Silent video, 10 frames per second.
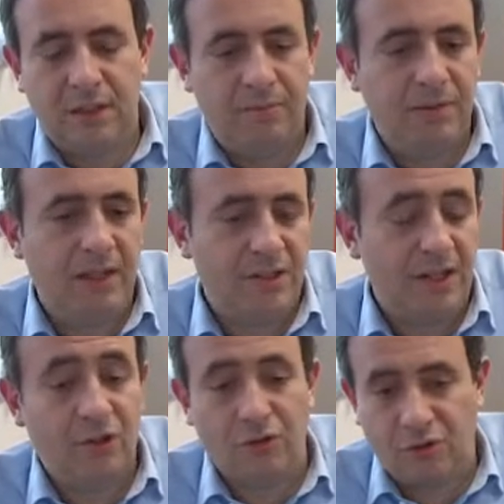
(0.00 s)
apply
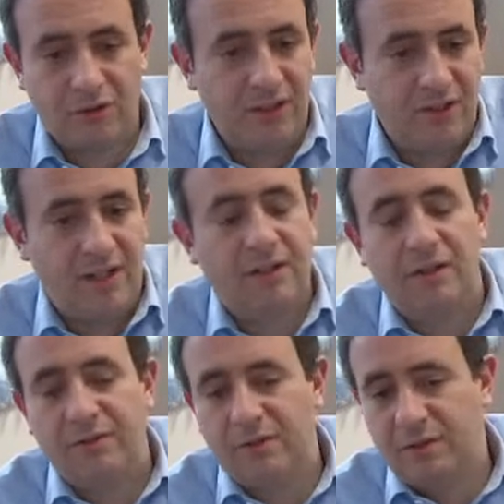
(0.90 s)
sanctions, or the
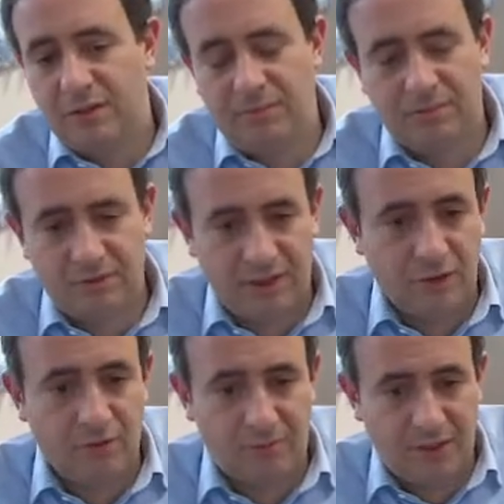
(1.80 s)
executive
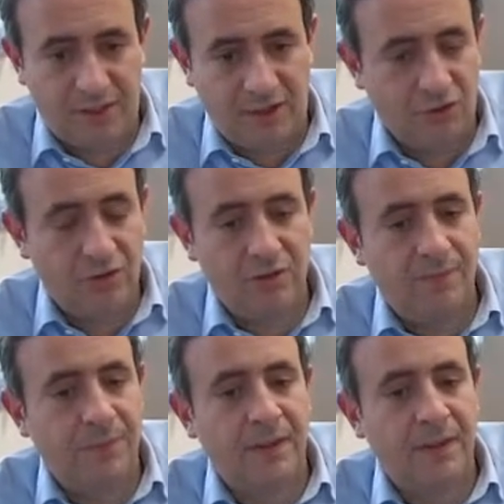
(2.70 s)
decides to apply sanctions,